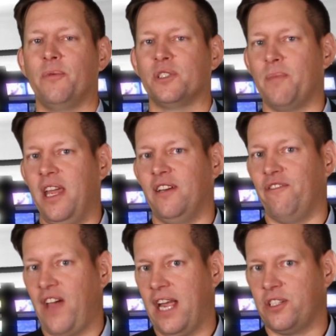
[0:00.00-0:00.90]
it was
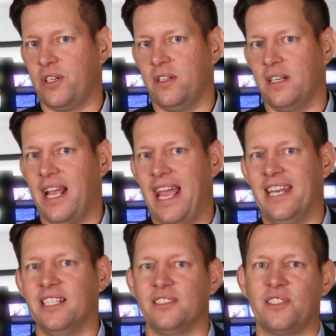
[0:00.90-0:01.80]
manufactured
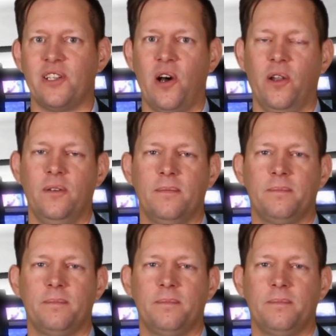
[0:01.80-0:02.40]
and installed.